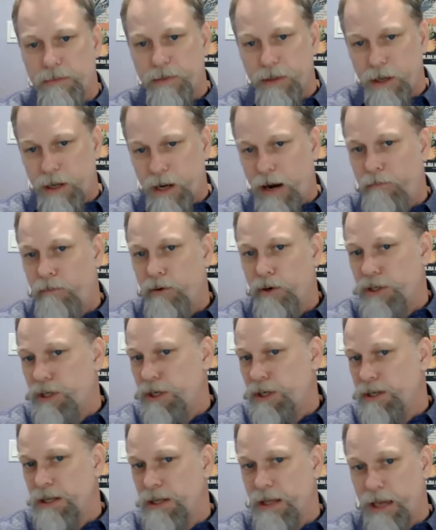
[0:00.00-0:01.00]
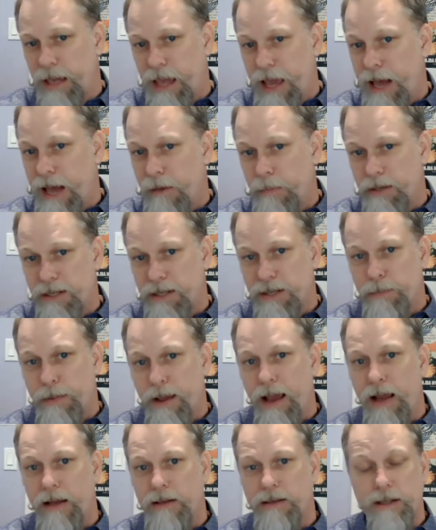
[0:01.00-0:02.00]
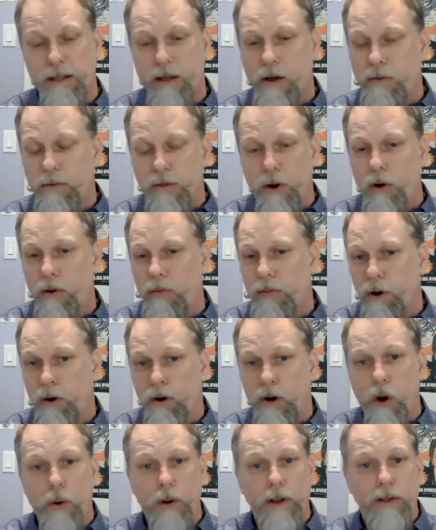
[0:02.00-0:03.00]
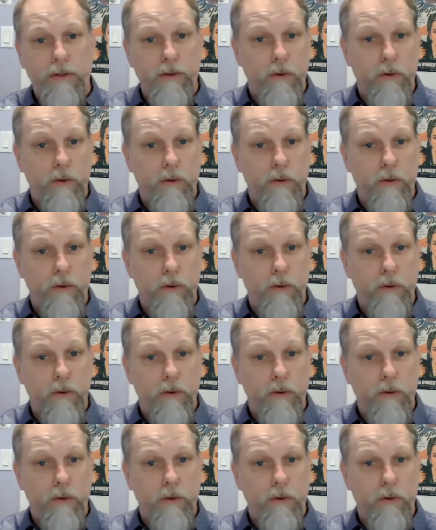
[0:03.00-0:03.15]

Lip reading: the coverages in the cannabis space, they're going through